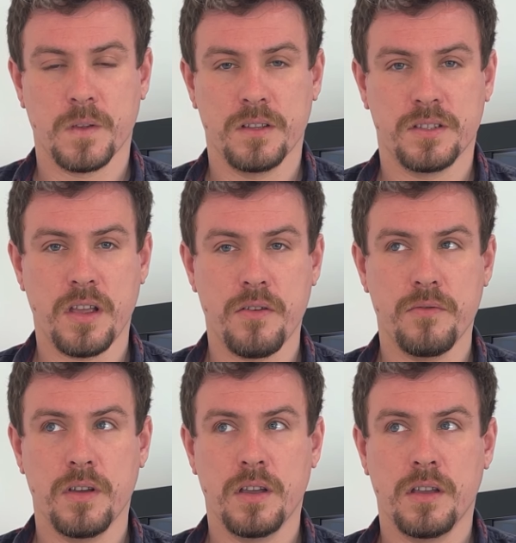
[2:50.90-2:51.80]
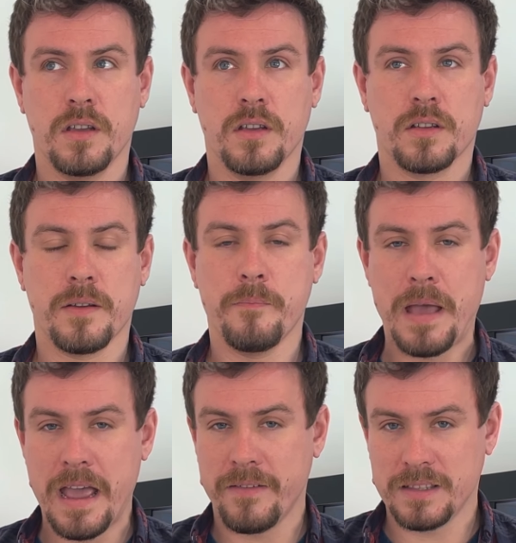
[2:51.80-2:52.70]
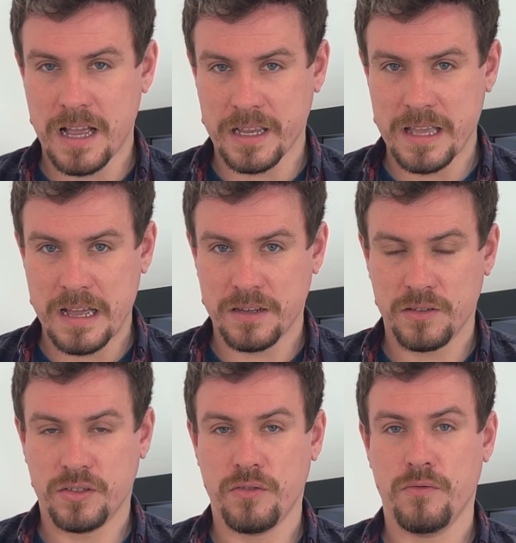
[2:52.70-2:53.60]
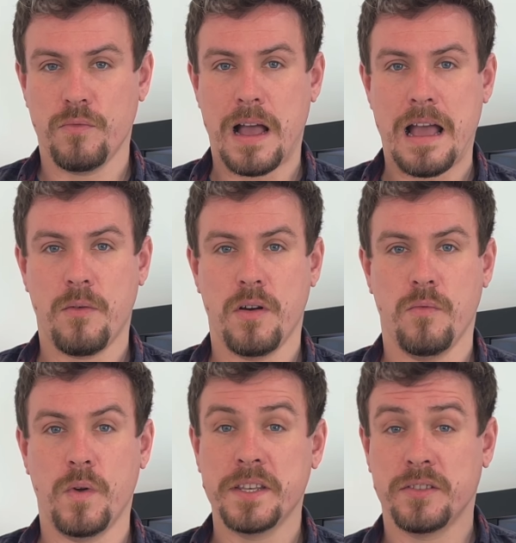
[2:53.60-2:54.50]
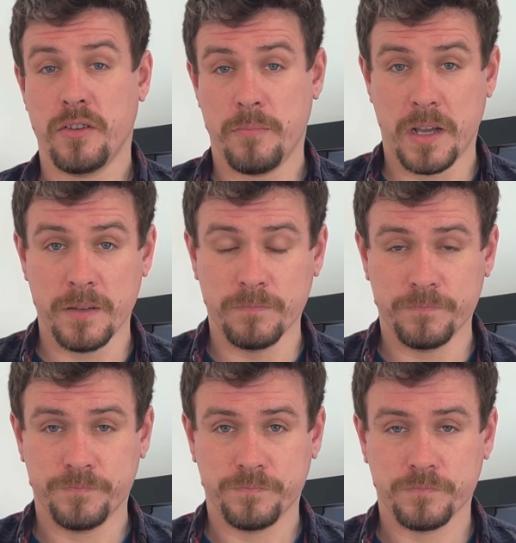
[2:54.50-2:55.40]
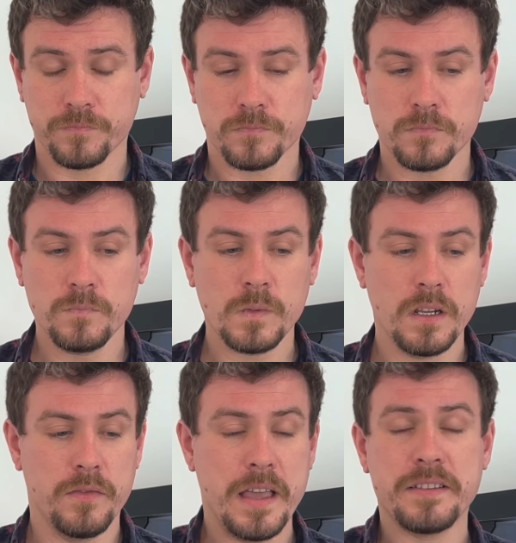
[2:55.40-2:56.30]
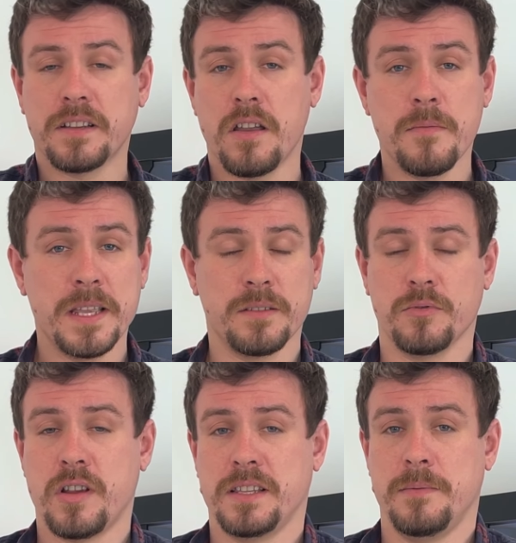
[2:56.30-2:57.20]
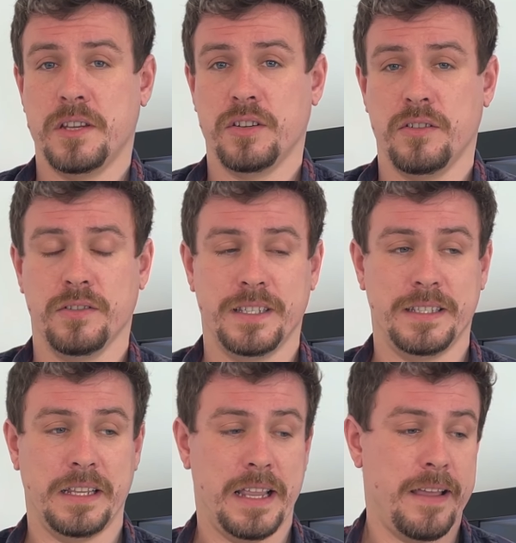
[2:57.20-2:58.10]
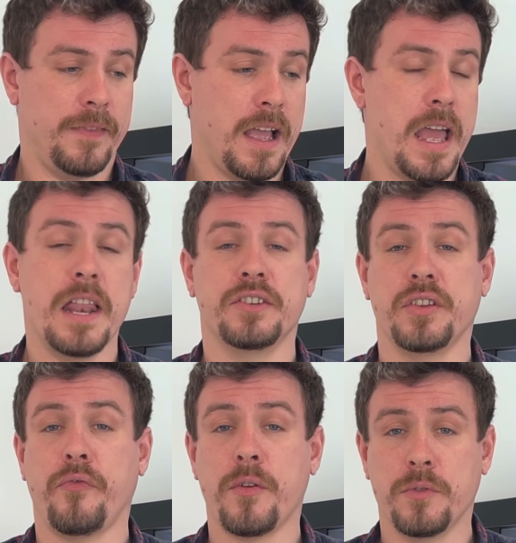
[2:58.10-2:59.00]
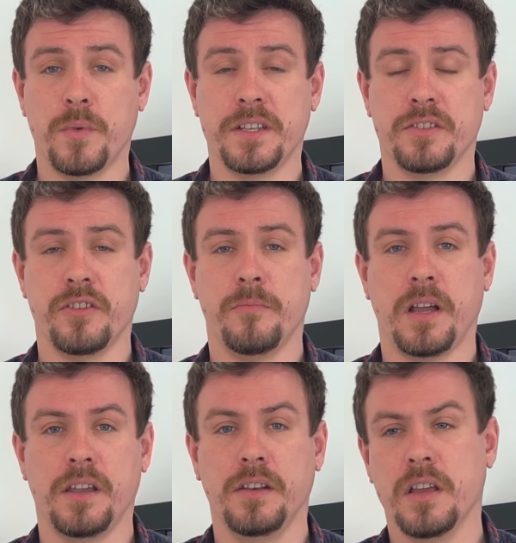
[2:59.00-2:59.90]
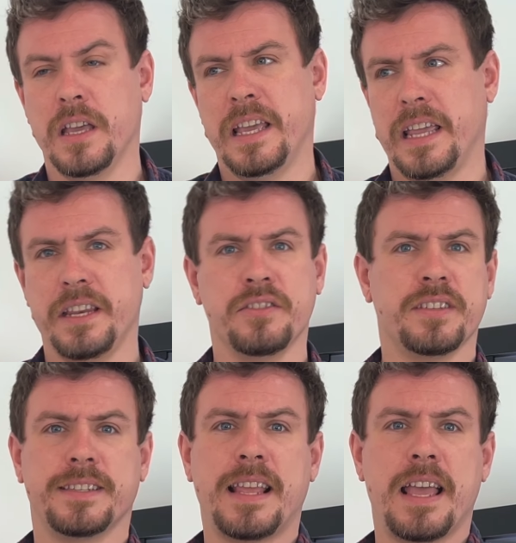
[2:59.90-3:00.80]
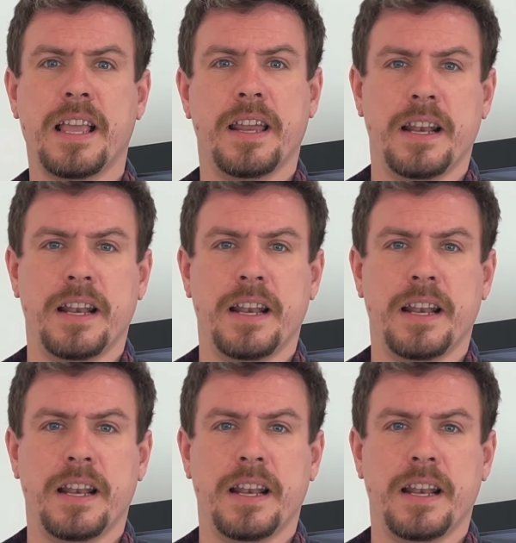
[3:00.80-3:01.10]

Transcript: So, comparing that again to our wind turbine, there's going to be some transmission losses in getting that energy from the wind turbine into, say, an